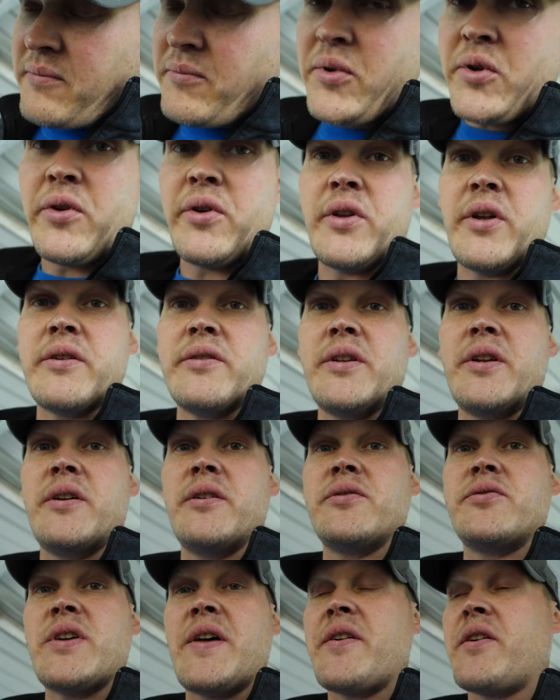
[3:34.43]
pull it, you
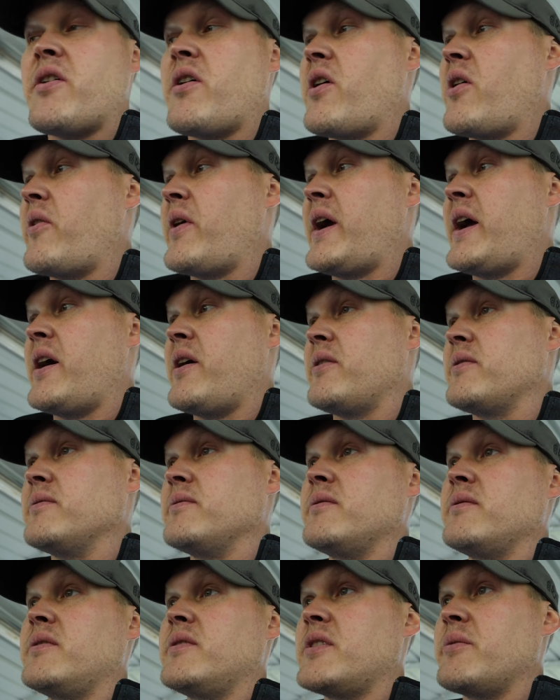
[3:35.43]
know, drive the car around
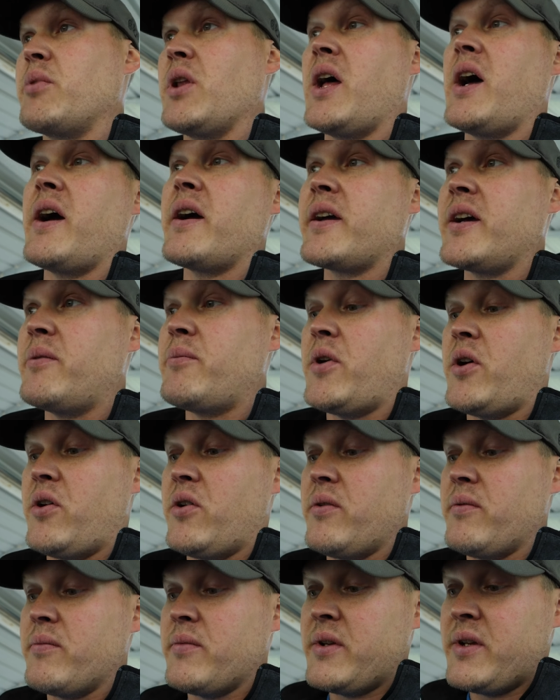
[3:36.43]
the block, come
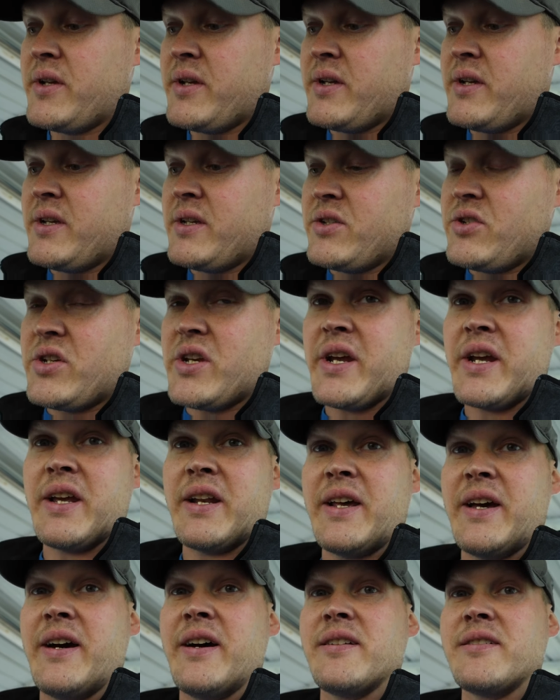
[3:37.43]
home, check it
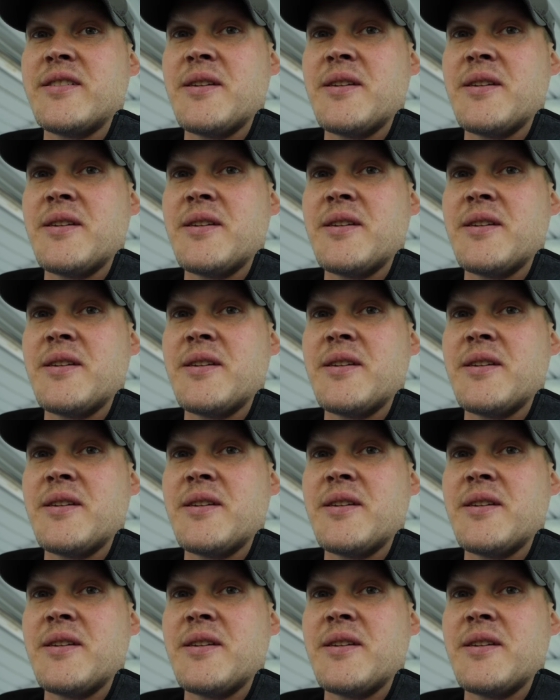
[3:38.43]
out.